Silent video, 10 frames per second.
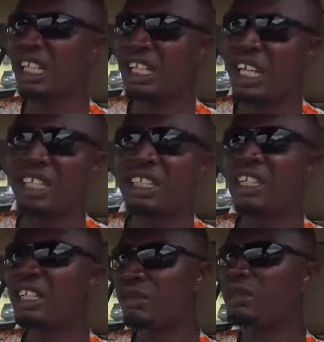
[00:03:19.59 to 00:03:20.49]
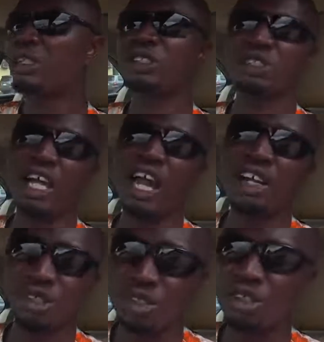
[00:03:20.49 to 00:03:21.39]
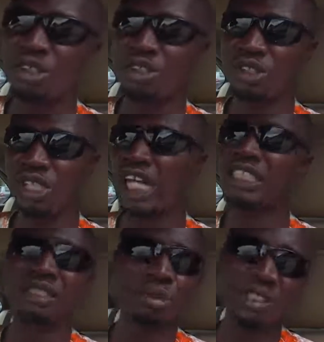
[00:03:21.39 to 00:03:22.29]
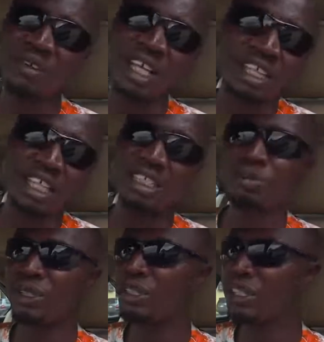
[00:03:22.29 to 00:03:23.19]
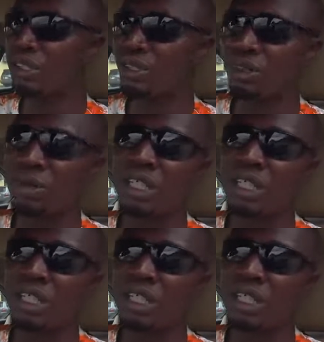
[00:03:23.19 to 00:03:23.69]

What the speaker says: that, because I don't know, so that it's misfire that is bringing it up.